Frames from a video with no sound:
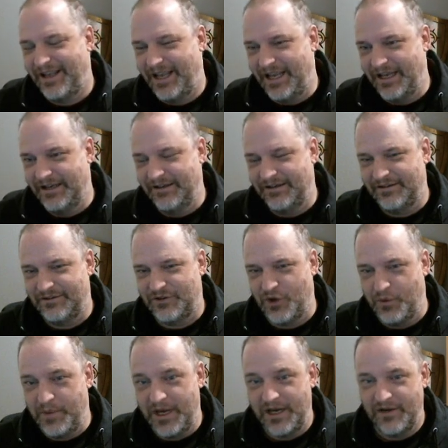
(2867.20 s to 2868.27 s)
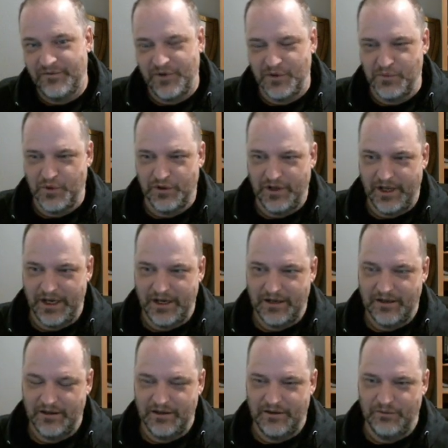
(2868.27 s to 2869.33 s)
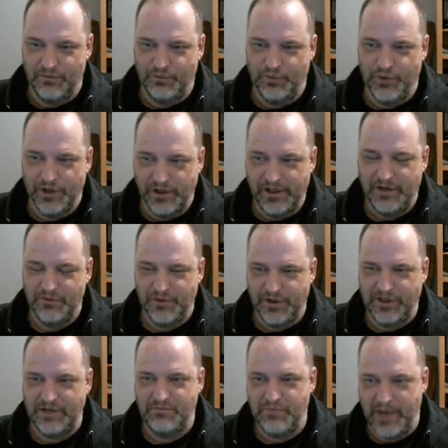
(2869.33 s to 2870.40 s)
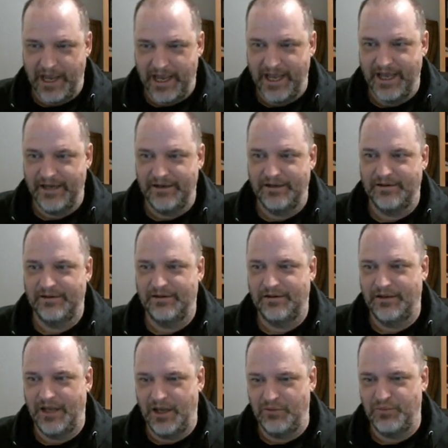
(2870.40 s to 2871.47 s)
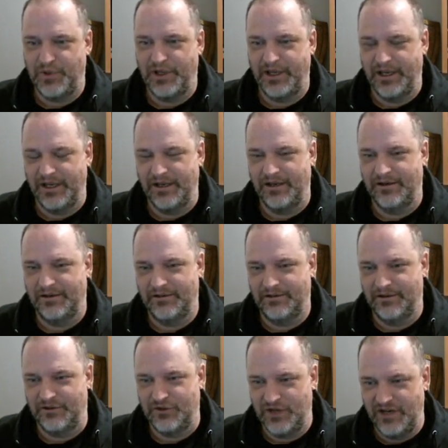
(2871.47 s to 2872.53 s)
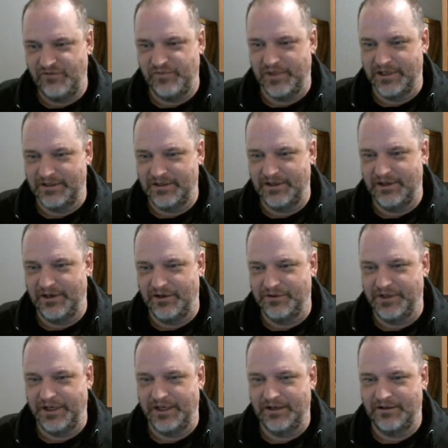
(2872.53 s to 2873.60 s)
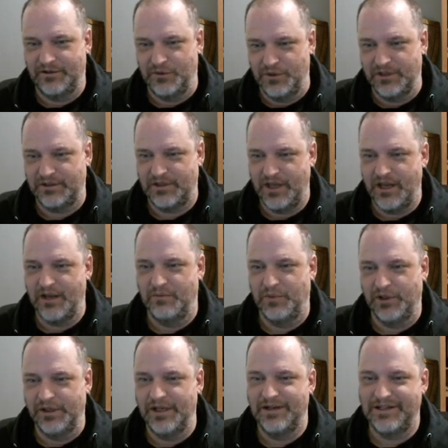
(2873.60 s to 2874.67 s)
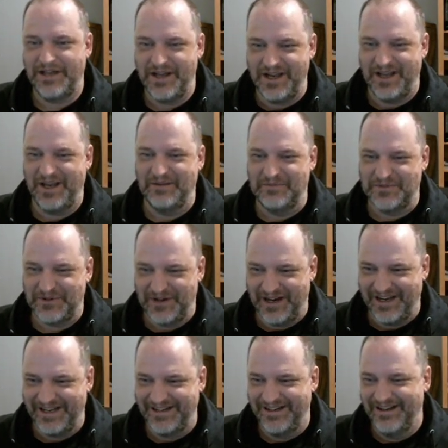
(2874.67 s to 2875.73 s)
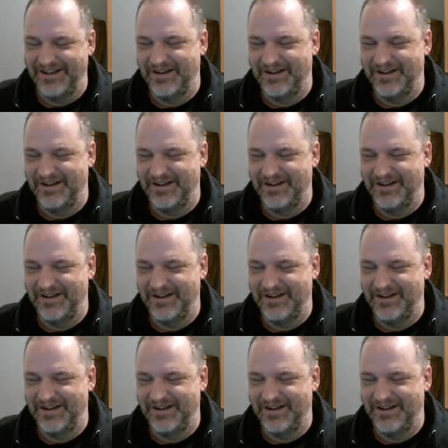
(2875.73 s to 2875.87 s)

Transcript: And so many of them were like really, really bad gameplay achievements, like do this thing 1,000,000 times, right?